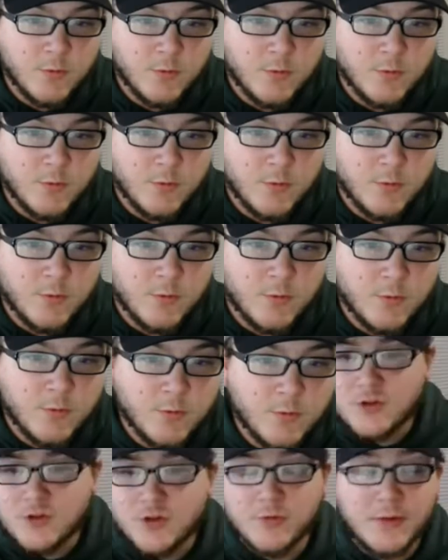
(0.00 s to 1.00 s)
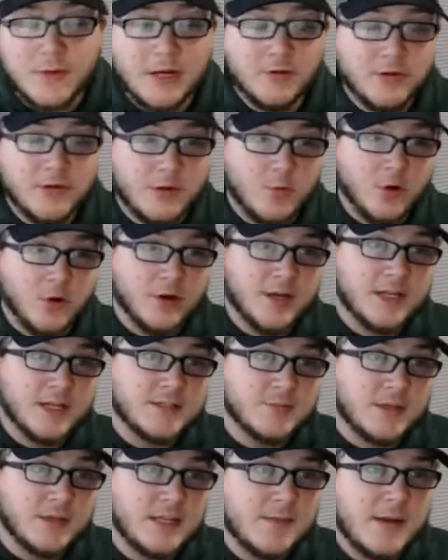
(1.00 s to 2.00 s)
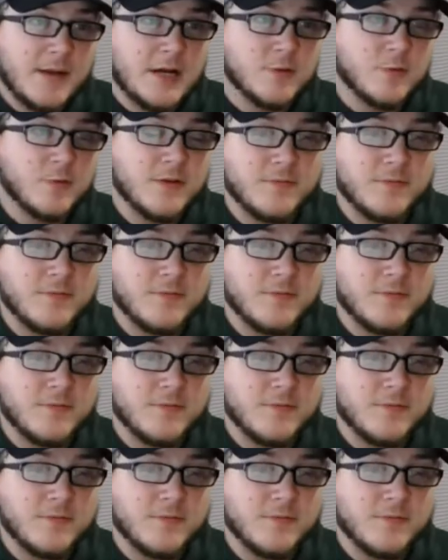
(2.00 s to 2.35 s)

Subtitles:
Yes, I think that is true. My only worry is with the amount